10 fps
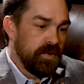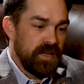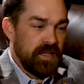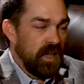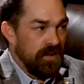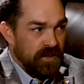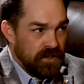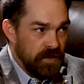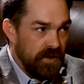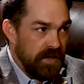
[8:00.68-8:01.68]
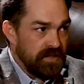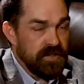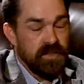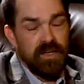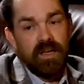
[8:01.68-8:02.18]
money and life
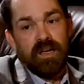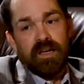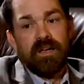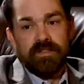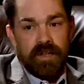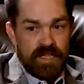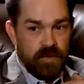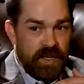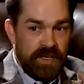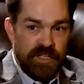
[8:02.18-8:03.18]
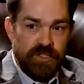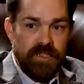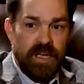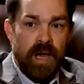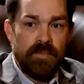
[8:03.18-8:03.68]
experience. So that's what
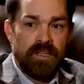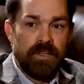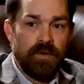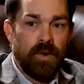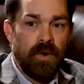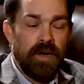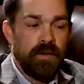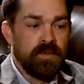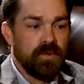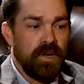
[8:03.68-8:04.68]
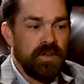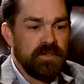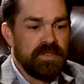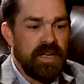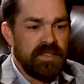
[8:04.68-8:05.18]
initially got me in the door. And it was one of
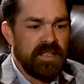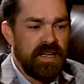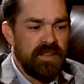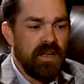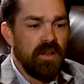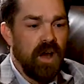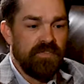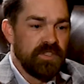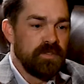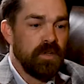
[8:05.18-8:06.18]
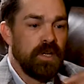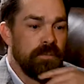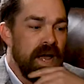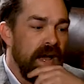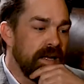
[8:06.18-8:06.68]
those things that I think a lot of us
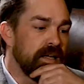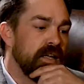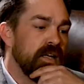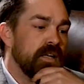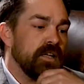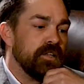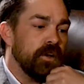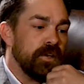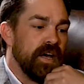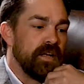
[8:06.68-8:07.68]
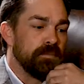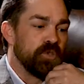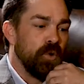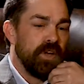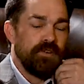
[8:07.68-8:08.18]
looking back, you end up
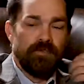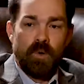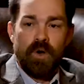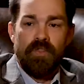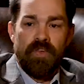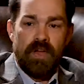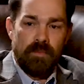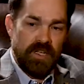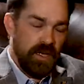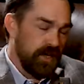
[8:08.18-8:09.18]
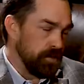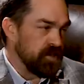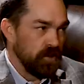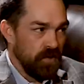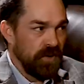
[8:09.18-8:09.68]
joining for one thing, but you end up
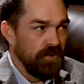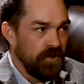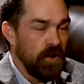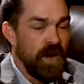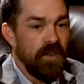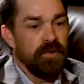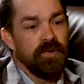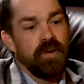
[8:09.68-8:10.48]
serving for another.